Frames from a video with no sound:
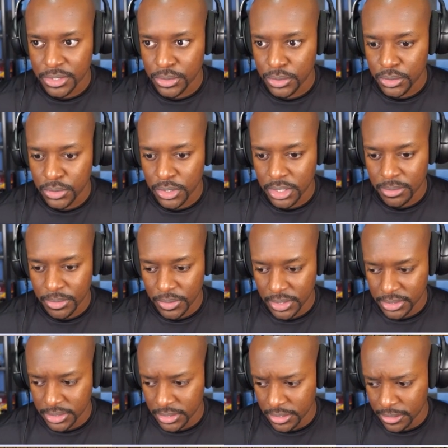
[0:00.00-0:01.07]
to the
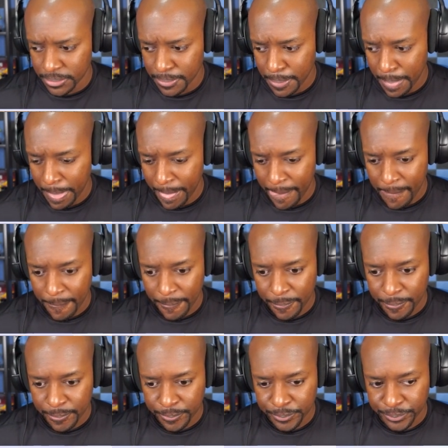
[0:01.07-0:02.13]
community center.
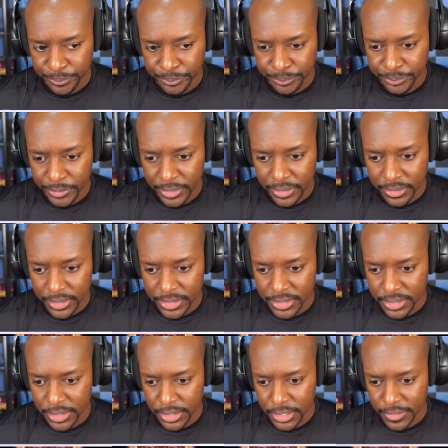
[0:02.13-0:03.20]
Let's
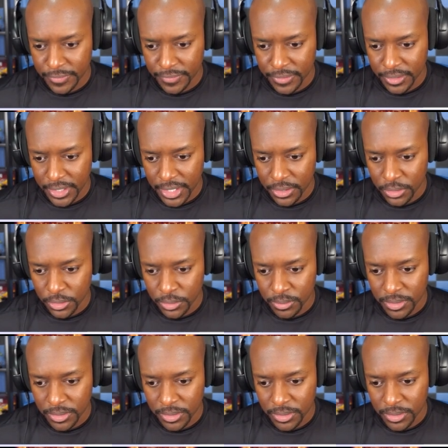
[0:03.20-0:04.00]
give that. Oh,